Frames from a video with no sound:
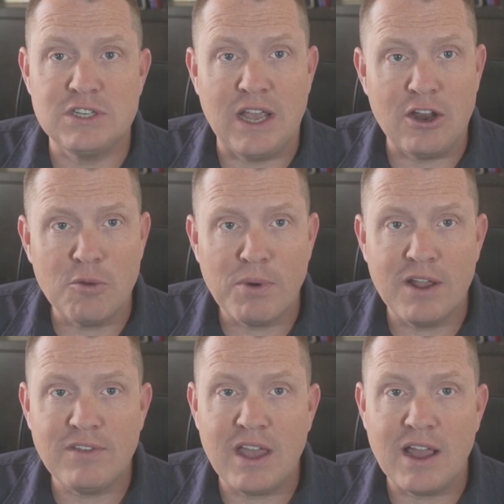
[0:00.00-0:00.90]
to
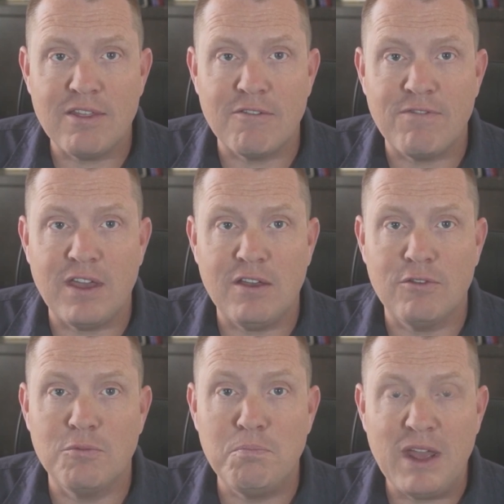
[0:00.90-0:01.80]
enterprise AI that
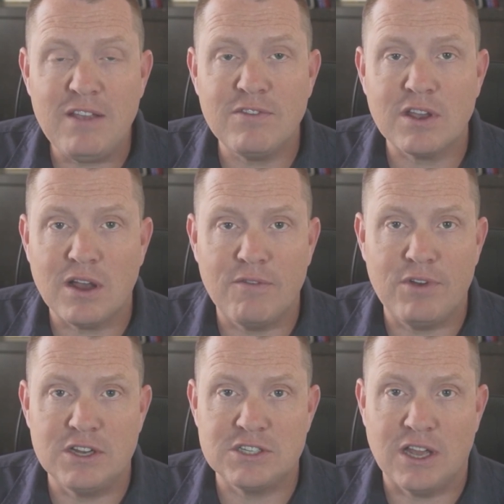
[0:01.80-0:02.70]
fails basic
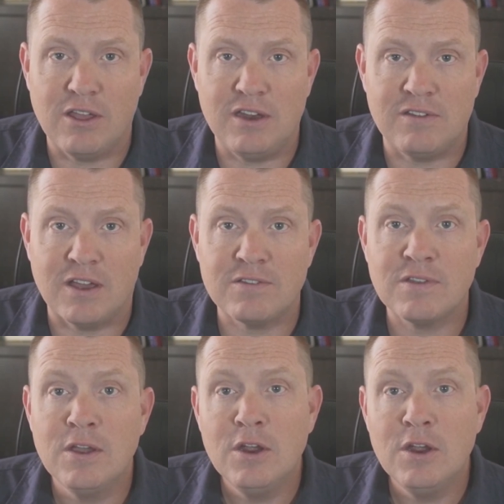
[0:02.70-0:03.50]
confidentiality tests,